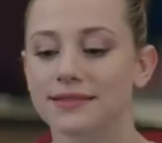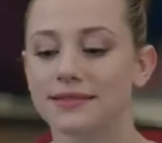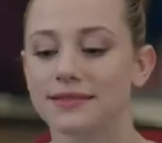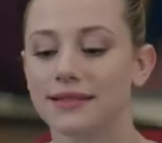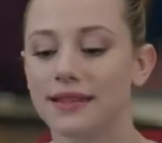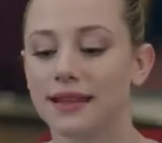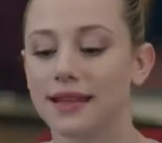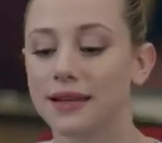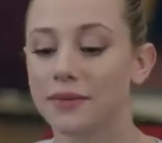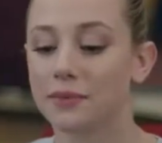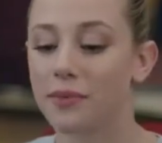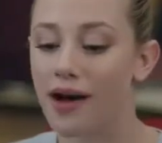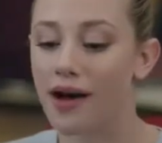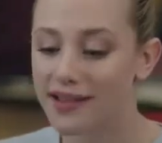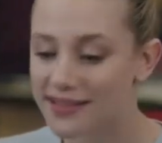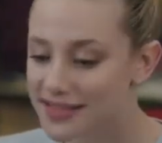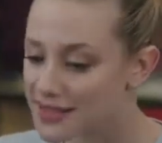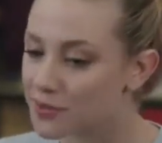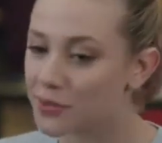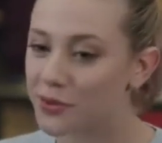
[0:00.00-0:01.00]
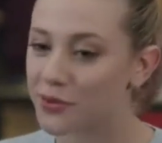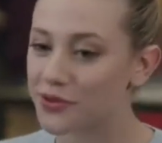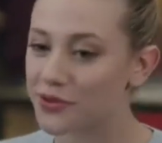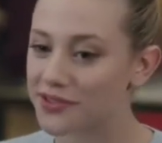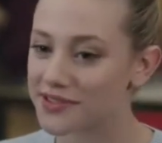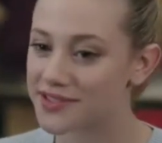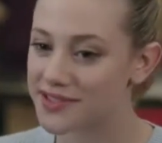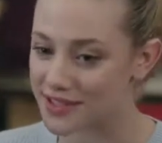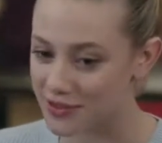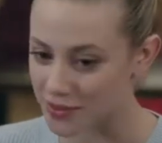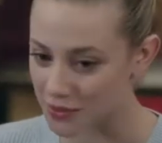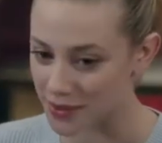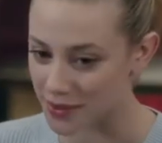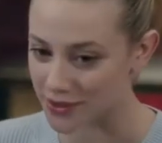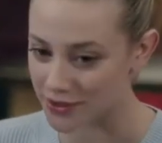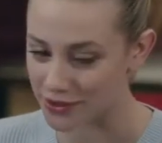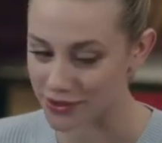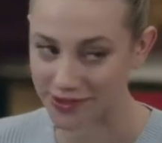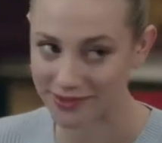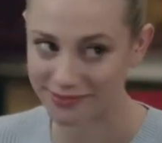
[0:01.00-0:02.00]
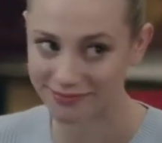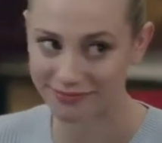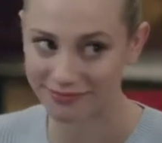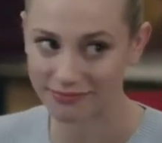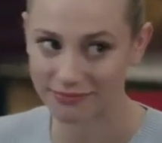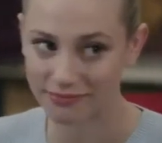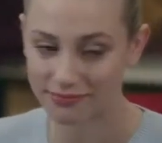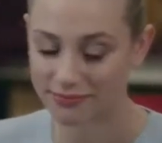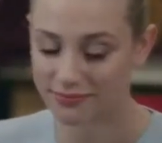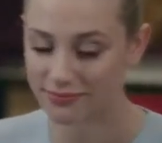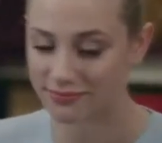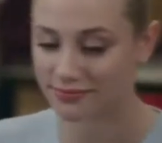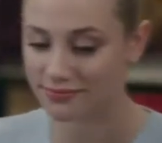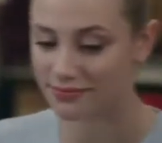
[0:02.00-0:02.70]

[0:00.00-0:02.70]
an impossible situation. Betty,